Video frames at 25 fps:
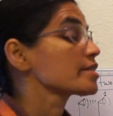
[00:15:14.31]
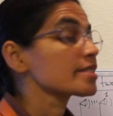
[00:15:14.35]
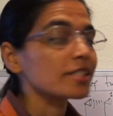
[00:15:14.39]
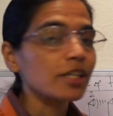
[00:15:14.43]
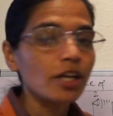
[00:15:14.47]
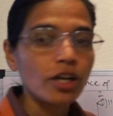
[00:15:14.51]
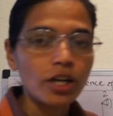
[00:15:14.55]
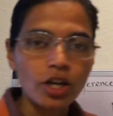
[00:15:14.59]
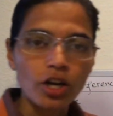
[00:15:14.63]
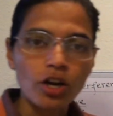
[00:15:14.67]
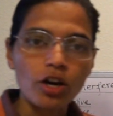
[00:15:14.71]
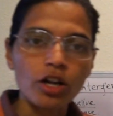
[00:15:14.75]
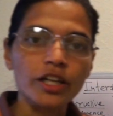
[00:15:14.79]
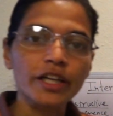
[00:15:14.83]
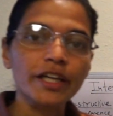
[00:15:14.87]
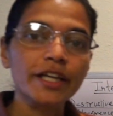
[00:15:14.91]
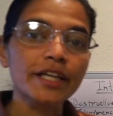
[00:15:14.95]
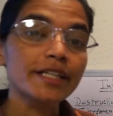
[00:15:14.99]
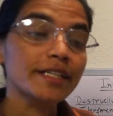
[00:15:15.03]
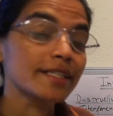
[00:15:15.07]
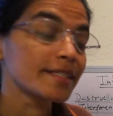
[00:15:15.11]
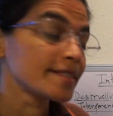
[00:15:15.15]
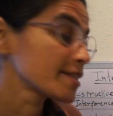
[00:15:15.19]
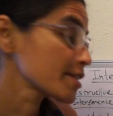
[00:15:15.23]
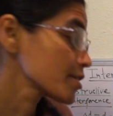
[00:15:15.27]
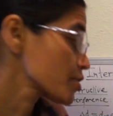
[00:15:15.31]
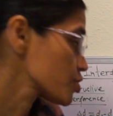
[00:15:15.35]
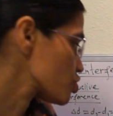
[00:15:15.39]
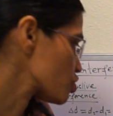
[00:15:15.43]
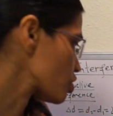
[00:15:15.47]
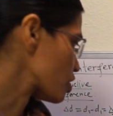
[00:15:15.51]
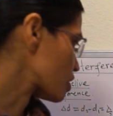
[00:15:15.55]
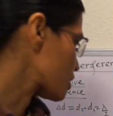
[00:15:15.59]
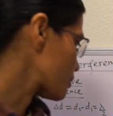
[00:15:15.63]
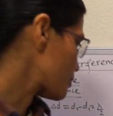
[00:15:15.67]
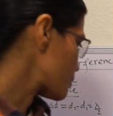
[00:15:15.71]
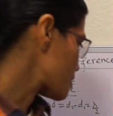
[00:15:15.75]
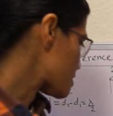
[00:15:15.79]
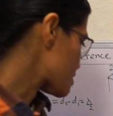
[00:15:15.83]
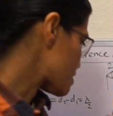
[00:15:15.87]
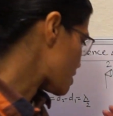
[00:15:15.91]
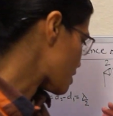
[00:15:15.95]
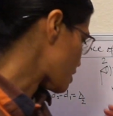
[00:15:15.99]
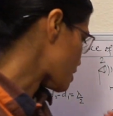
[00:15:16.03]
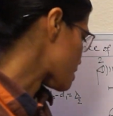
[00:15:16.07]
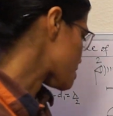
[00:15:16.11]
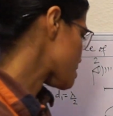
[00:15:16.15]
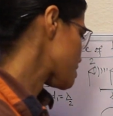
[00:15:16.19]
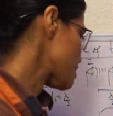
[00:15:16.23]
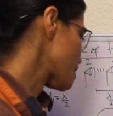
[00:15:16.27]
calling it destructive is
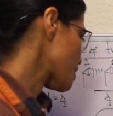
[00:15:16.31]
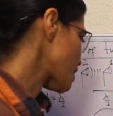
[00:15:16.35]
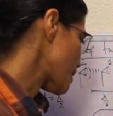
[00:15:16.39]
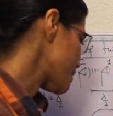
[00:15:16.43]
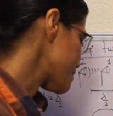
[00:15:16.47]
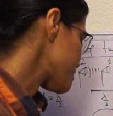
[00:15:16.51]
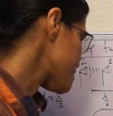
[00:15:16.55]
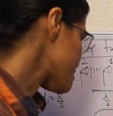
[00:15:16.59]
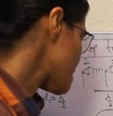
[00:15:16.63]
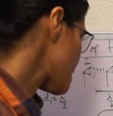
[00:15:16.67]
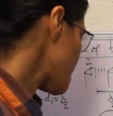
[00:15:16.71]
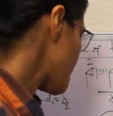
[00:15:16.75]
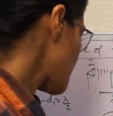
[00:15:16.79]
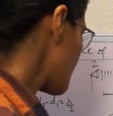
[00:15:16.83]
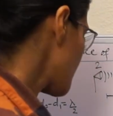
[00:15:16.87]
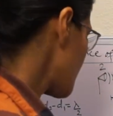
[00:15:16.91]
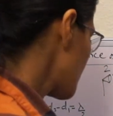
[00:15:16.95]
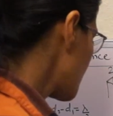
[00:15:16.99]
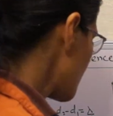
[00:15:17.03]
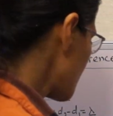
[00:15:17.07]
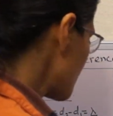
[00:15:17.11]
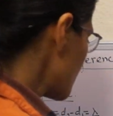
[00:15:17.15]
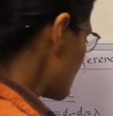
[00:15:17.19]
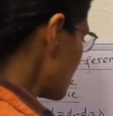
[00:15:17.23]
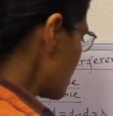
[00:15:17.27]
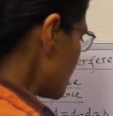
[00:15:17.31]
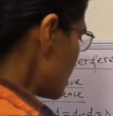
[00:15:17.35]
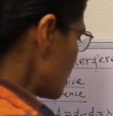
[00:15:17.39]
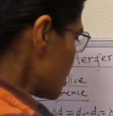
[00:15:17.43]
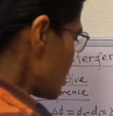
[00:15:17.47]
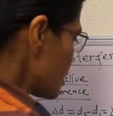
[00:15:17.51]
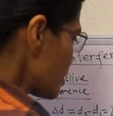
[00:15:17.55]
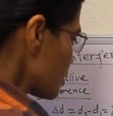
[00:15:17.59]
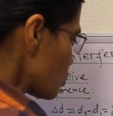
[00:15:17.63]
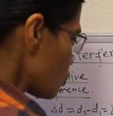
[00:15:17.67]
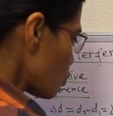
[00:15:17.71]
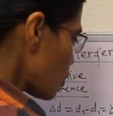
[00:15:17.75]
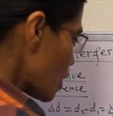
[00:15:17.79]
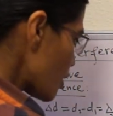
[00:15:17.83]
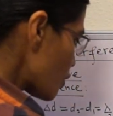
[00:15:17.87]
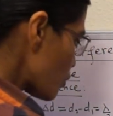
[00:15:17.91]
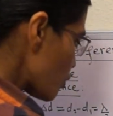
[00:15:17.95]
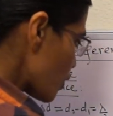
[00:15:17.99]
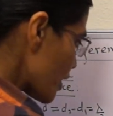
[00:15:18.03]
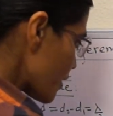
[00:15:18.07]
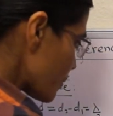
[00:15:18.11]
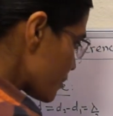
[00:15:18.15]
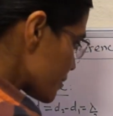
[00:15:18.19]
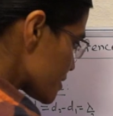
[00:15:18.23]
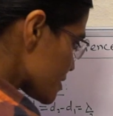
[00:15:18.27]
here. See guys, one
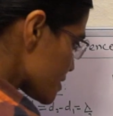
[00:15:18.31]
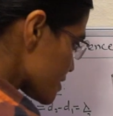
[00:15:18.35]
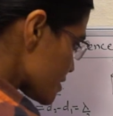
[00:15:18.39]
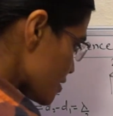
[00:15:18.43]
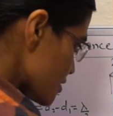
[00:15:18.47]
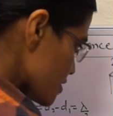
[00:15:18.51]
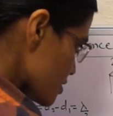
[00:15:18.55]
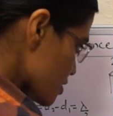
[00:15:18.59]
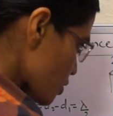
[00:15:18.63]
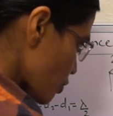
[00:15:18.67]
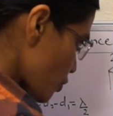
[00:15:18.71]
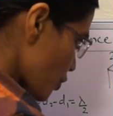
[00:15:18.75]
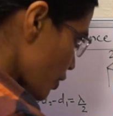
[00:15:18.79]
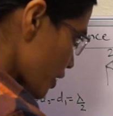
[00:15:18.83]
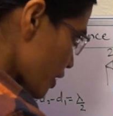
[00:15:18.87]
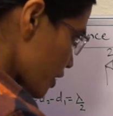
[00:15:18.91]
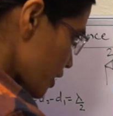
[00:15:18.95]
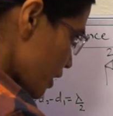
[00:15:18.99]
wave is just going